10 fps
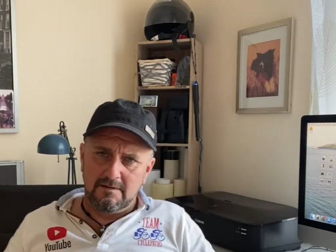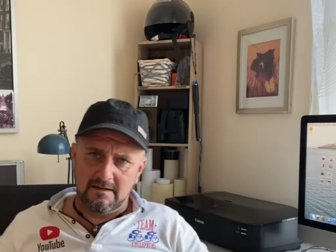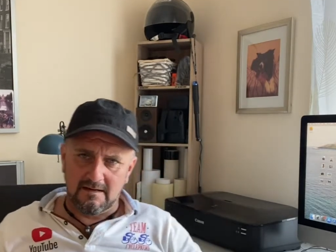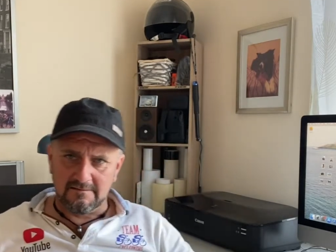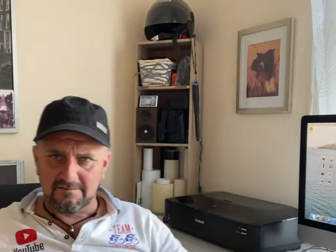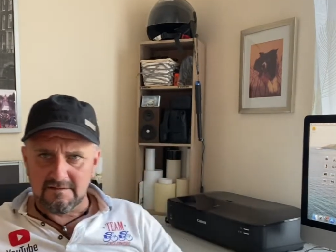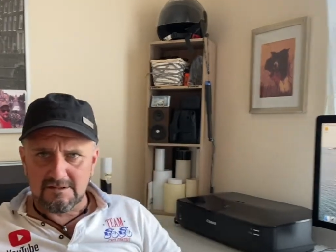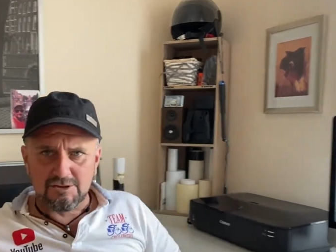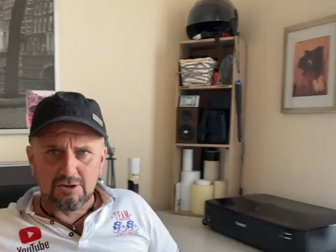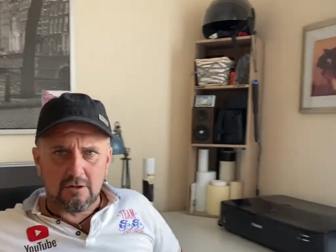And for
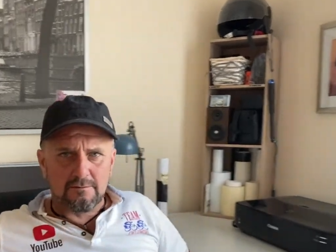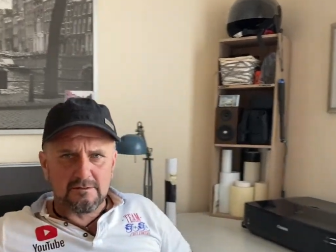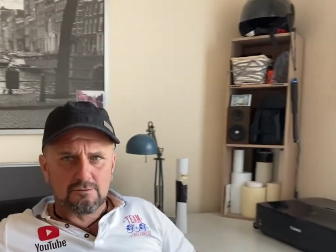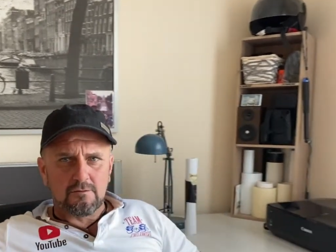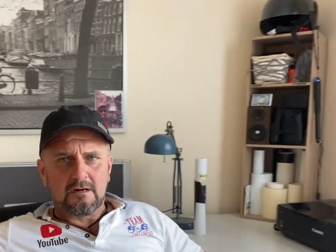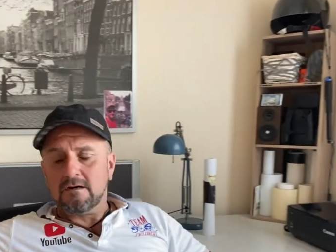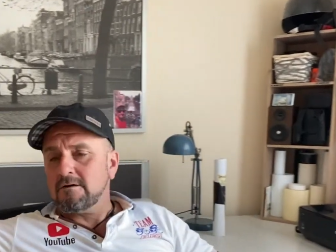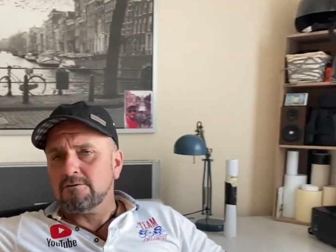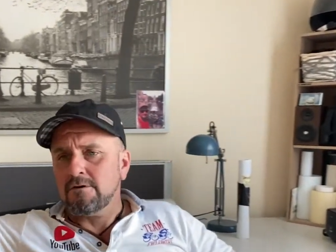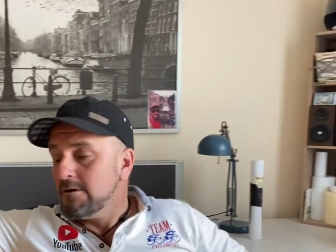this job as
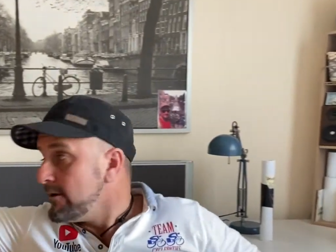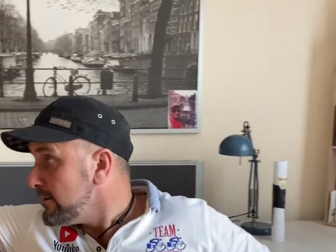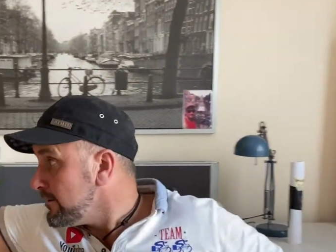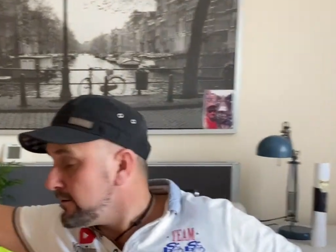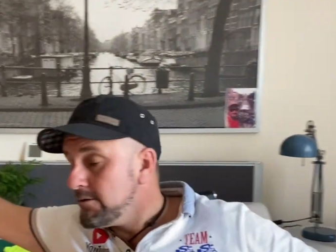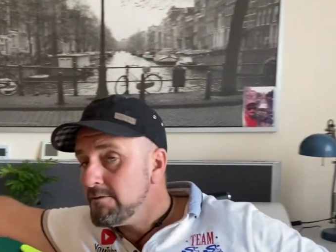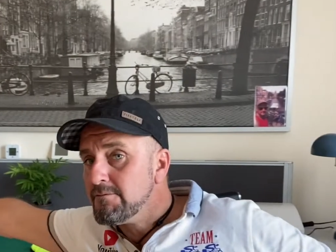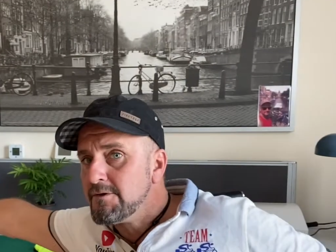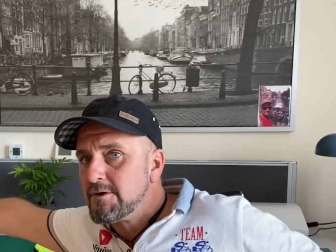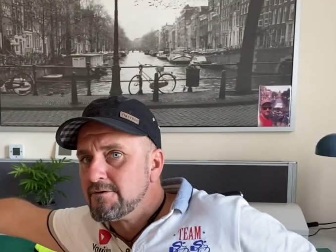well,
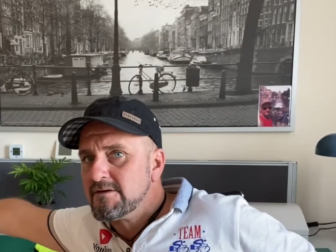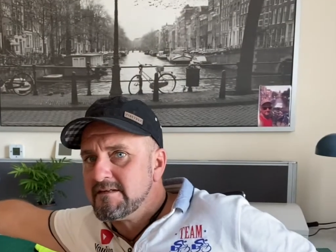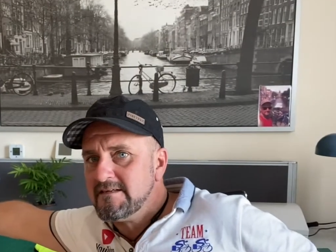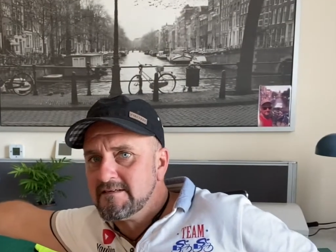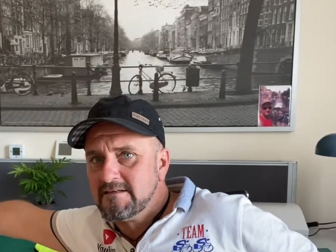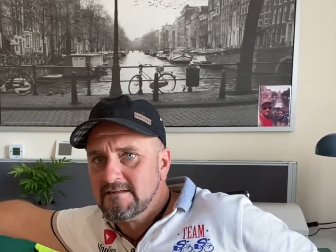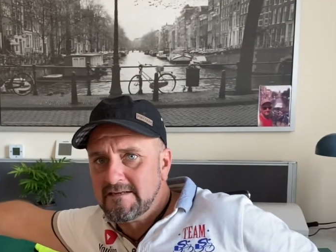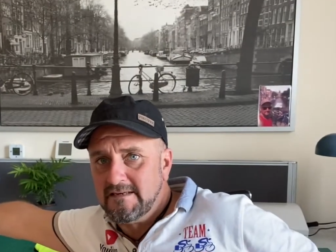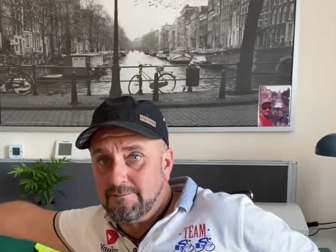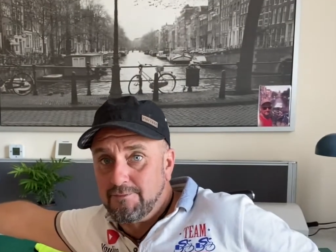you're going to need a
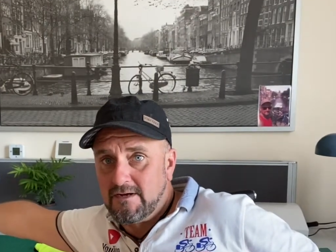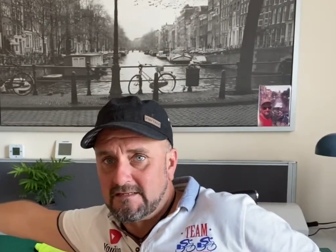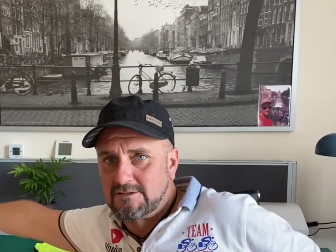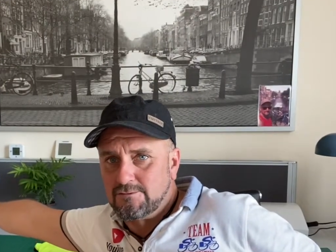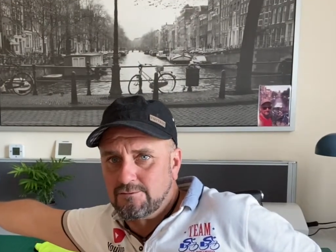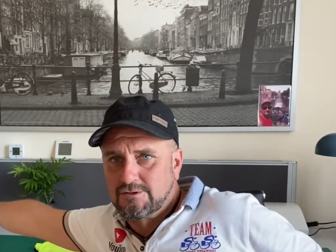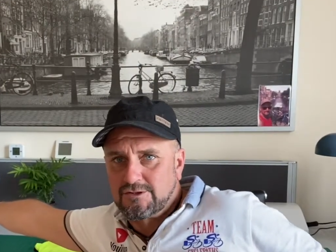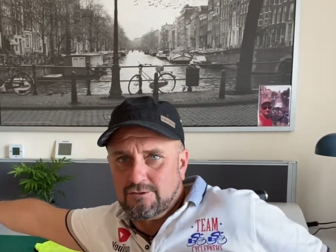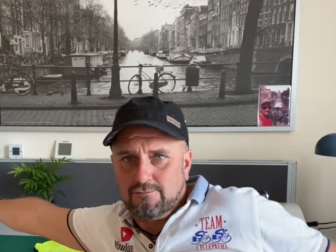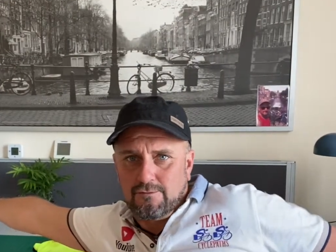heat press also.